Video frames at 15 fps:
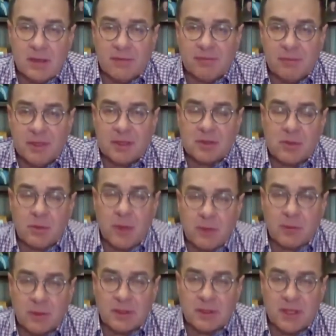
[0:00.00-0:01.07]
if
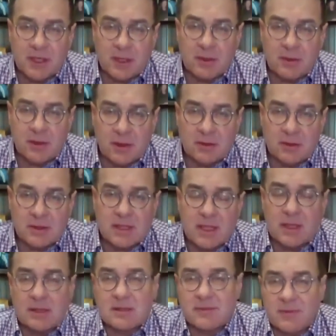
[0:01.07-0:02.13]
Bitcoin were to go to those
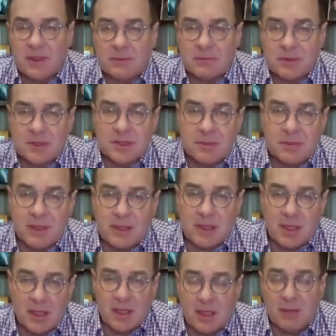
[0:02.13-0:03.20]
kinds of numbers, you'd be
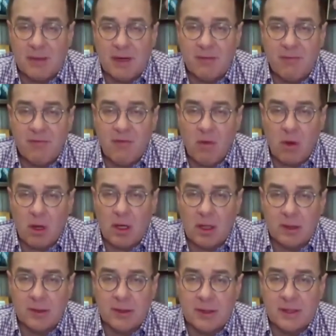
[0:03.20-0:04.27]
talking about
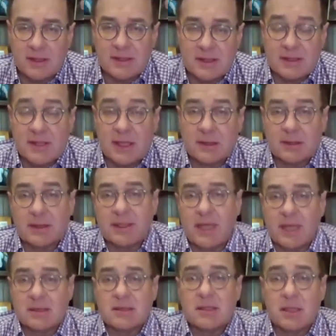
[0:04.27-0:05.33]
$400,000 to
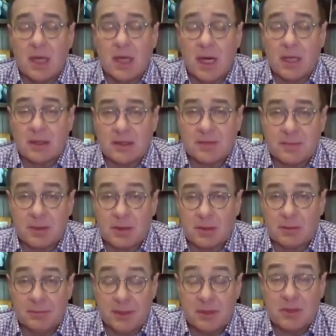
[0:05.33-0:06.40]
$600,000
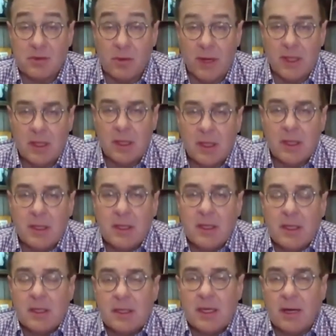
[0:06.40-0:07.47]
per Bitcoin.
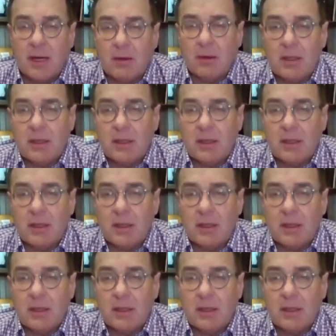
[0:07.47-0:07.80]
Now,